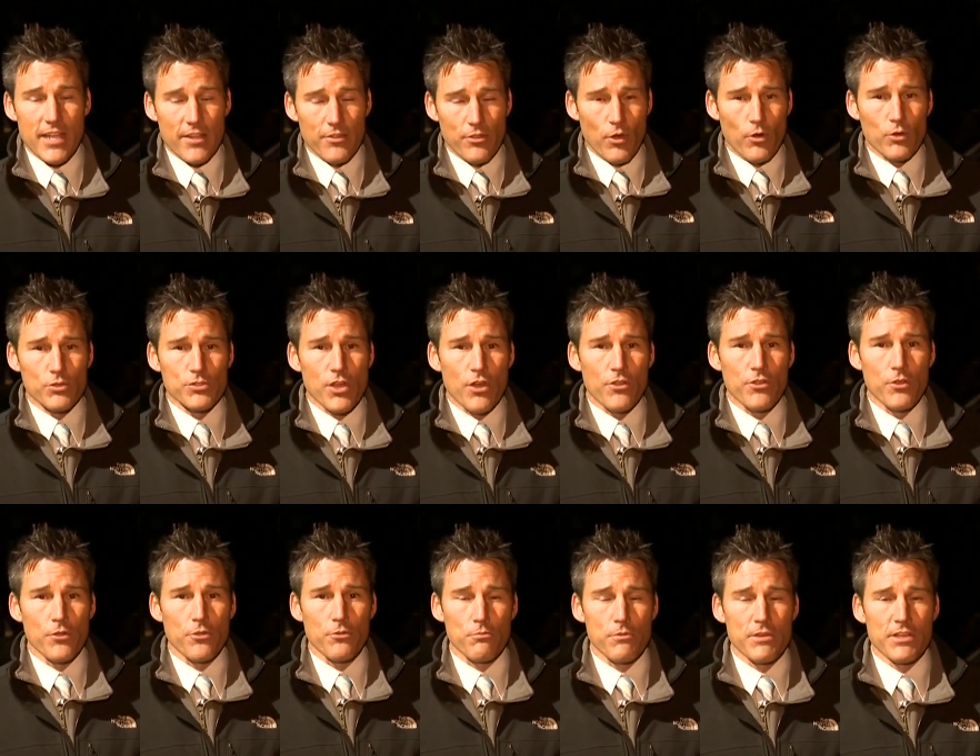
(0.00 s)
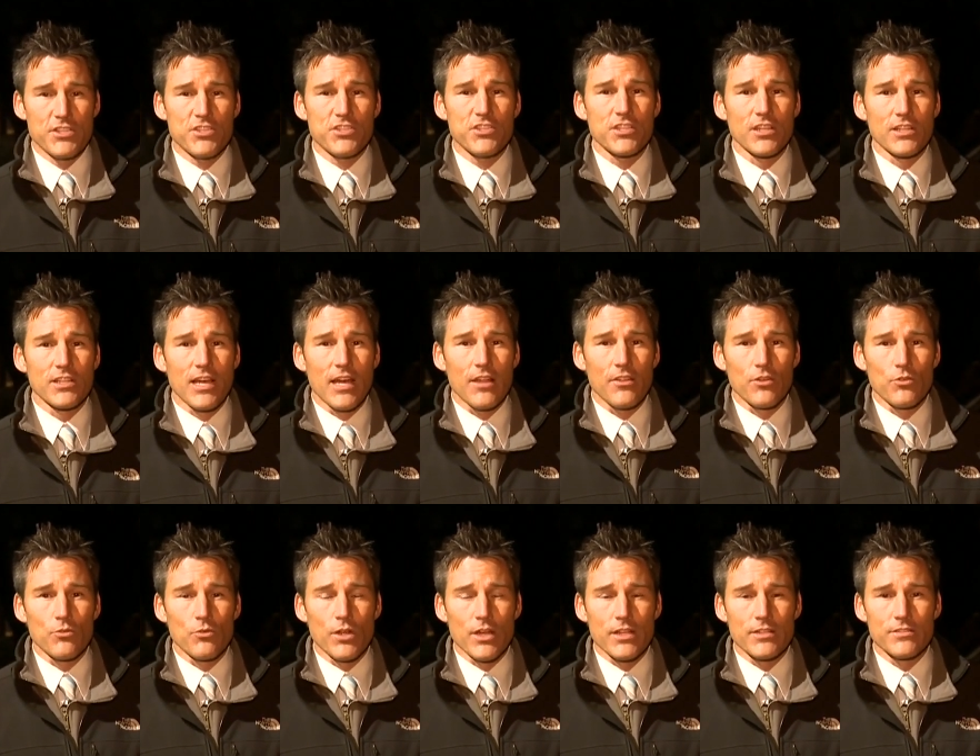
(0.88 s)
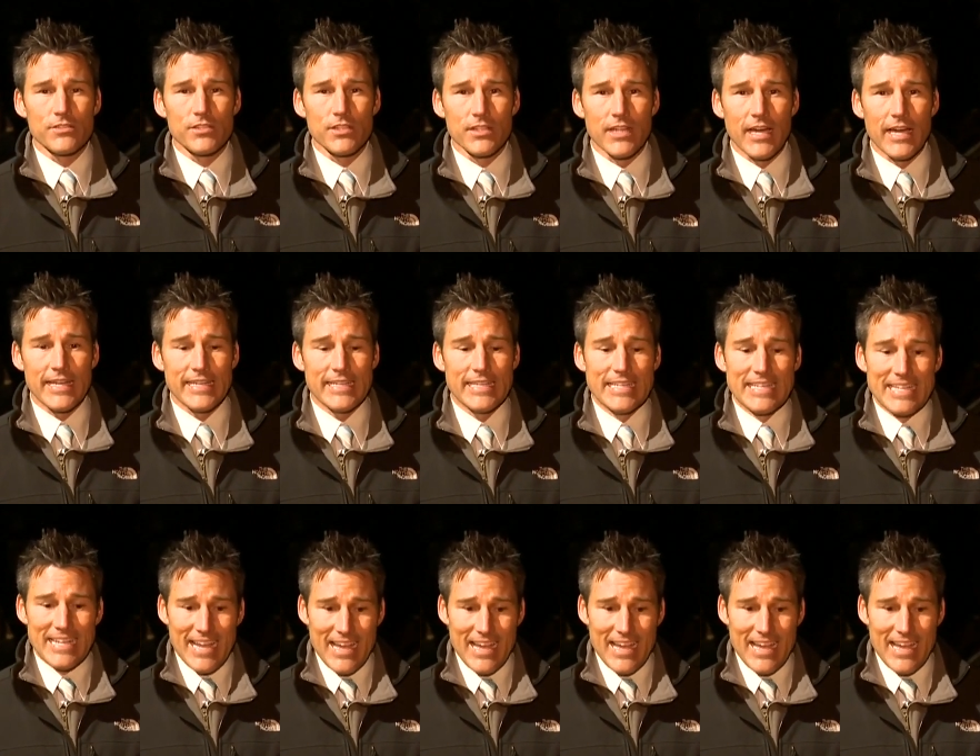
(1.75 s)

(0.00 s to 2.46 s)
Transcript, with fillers: and those other three still on the run tonight.